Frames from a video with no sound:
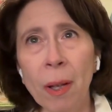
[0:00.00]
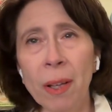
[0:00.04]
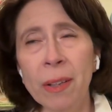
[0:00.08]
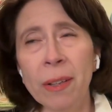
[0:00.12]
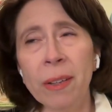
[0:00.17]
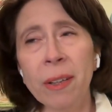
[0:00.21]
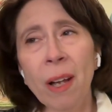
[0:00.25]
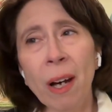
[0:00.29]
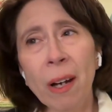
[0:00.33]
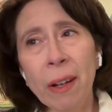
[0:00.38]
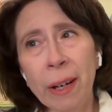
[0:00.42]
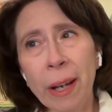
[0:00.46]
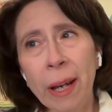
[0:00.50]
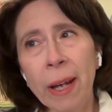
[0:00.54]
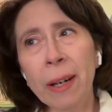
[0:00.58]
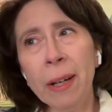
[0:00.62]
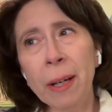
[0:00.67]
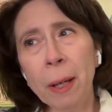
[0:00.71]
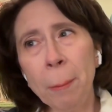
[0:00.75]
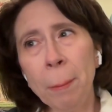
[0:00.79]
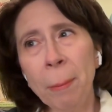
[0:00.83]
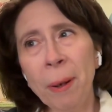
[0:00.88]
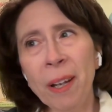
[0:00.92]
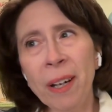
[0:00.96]
Not
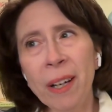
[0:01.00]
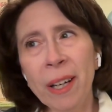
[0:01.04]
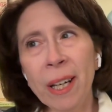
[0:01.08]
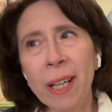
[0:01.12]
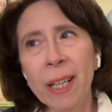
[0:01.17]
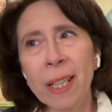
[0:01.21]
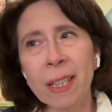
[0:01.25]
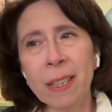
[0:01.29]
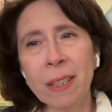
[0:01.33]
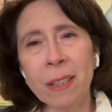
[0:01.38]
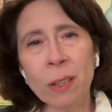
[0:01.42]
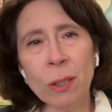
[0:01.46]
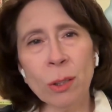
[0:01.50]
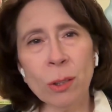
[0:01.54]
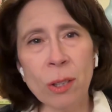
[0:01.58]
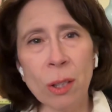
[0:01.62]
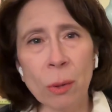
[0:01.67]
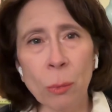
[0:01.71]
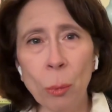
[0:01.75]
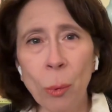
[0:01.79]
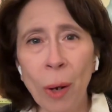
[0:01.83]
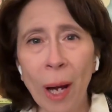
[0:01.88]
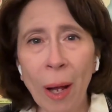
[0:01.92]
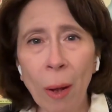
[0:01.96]
anybody can use
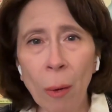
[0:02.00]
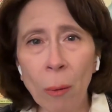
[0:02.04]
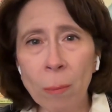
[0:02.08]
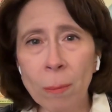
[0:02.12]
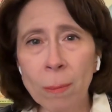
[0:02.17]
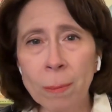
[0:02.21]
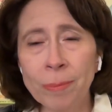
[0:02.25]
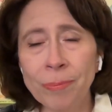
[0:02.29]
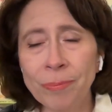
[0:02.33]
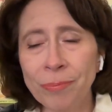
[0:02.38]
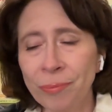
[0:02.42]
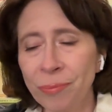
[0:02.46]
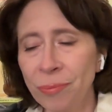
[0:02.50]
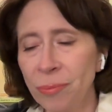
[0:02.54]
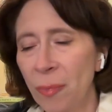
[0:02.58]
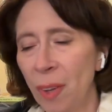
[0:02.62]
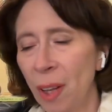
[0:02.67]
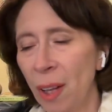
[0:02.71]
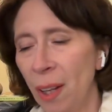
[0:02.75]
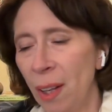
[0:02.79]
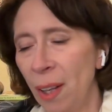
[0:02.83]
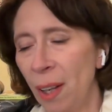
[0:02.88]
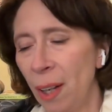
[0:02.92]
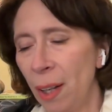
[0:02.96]
it well.
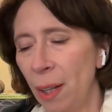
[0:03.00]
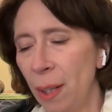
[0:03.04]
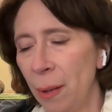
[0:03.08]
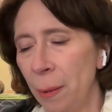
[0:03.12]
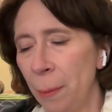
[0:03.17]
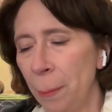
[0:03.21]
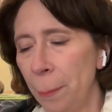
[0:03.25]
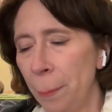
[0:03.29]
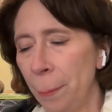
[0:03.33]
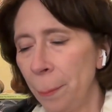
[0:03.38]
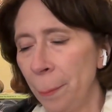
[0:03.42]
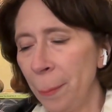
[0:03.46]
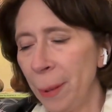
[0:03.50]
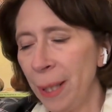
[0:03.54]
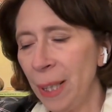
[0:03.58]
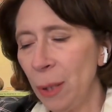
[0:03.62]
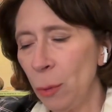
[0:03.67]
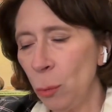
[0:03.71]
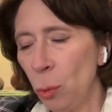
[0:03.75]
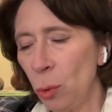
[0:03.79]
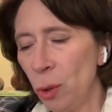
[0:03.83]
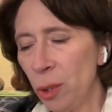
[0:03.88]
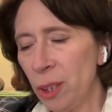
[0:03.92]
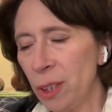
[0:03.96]
In
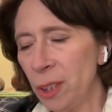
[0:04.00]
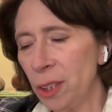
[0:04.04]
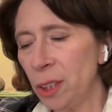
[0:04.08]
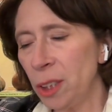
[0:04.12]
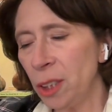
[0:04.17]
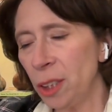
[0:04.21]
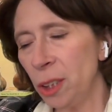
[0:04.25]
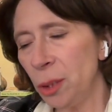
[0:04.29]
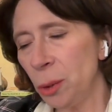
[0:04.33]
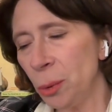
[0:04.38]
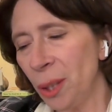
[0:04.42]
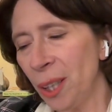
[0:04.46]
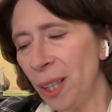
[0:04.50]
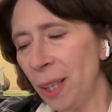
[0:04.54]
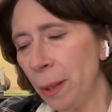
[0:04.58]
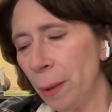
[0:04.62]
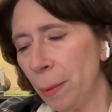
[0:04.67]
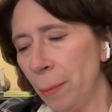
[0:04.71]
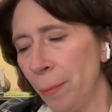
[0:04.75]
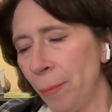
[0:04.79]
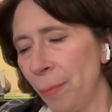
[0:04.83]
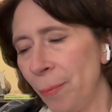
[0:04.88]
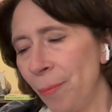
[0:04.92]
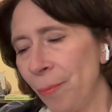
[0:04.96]
order to do it,
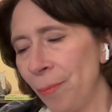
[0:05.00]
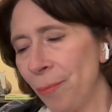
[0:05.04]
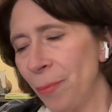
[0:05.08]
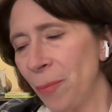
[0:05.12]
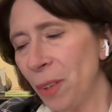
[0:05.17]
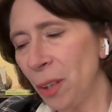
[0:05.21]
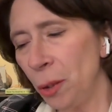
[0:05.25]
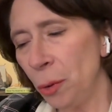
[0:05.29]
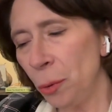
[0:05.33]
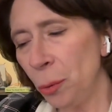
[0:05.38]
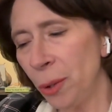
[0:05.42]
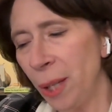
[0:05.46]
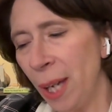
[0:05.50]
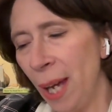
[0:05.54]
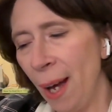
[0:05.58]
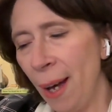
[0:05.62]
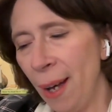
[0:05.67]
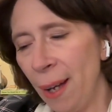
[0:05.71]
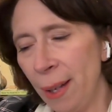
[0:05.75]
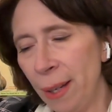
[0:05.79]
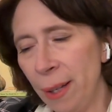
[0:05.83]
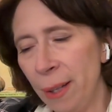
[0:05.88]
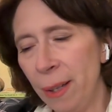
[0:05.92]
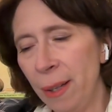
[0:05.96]
you
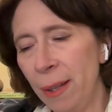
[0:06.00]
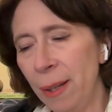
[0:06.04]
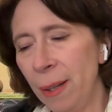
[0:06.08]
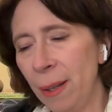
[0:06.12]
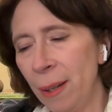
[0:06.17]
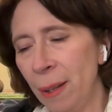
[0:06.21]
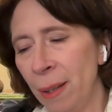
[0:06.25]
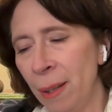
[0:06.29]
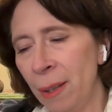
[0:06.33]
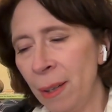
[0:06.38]
can,